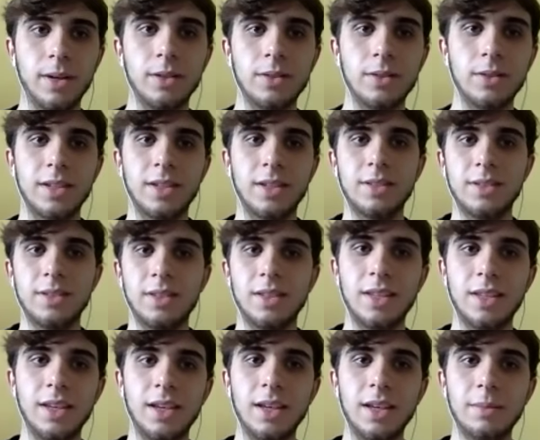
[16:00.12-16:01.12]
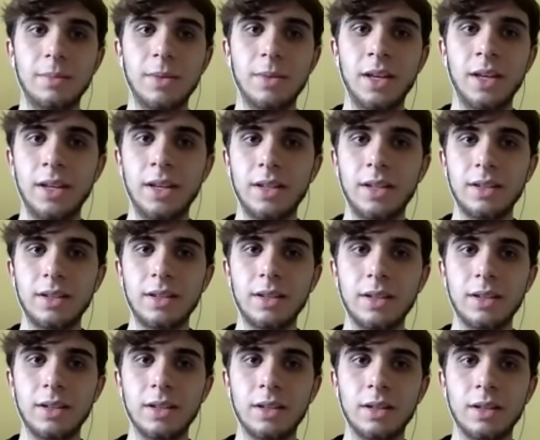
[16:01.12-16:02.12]
seconds of the game,
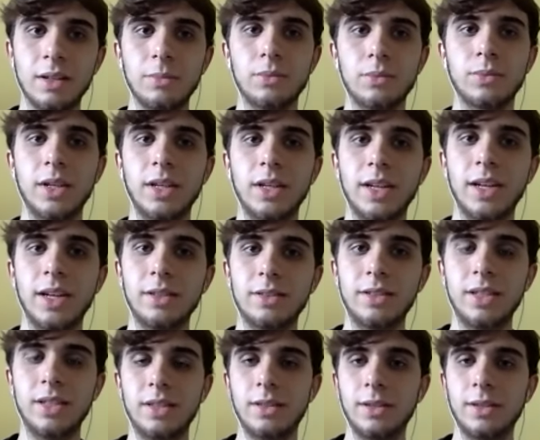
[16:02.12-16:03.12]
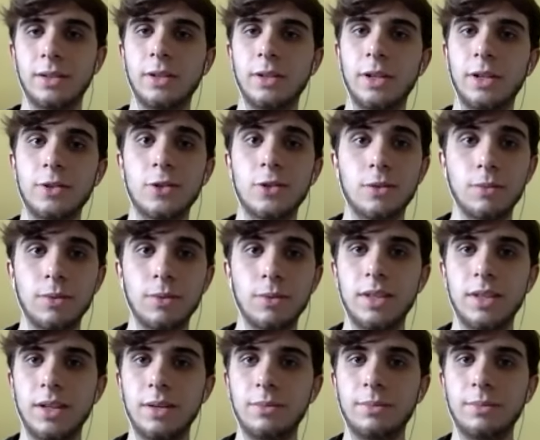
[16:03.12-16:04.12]
Ray Allen hit the clutch
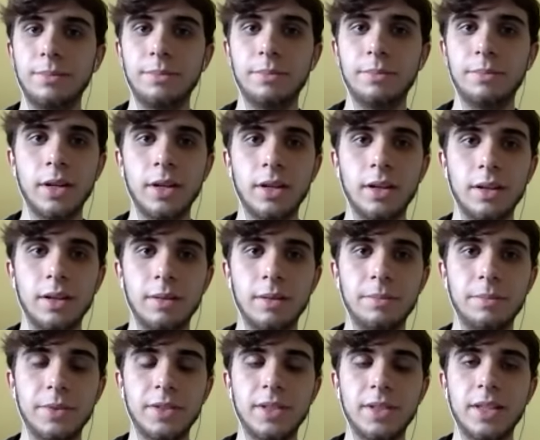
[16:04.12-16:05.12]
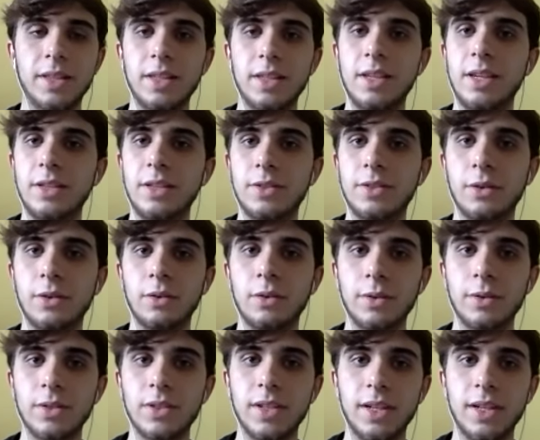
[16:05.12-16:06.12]
three that sent the Heat to
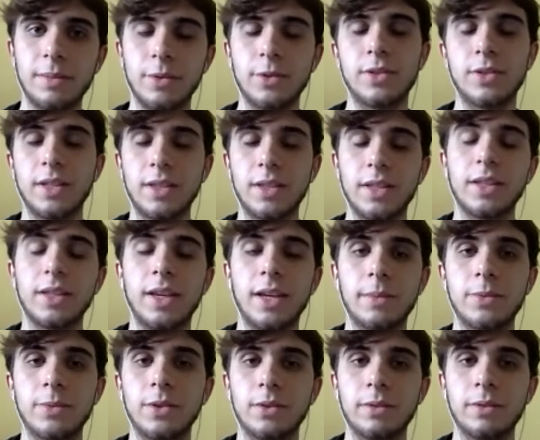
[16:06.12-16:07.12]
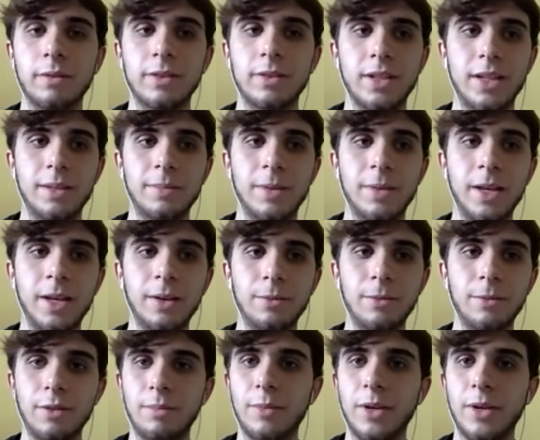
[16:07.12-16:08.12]
overtime, or sent the game to overtime,
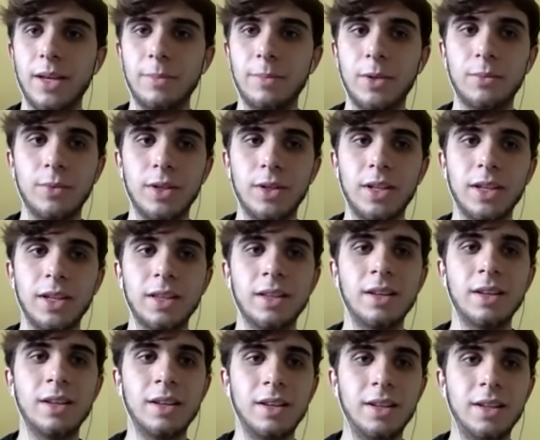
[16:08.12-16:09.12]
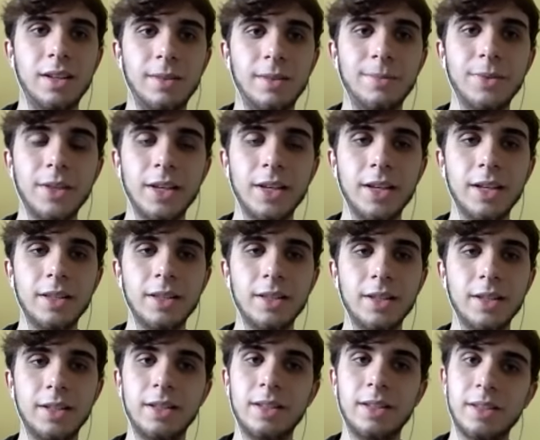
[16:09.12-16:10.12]
with Miami winning. And
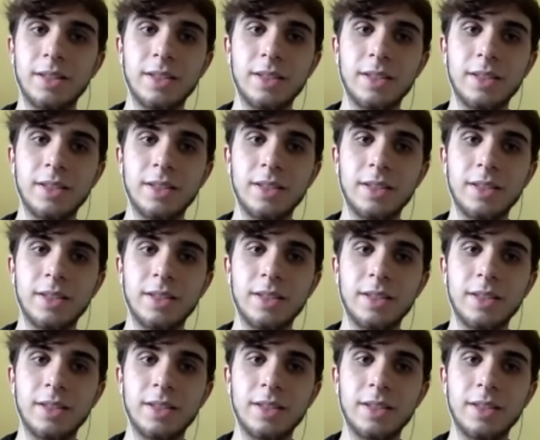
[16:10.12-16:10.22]
then in the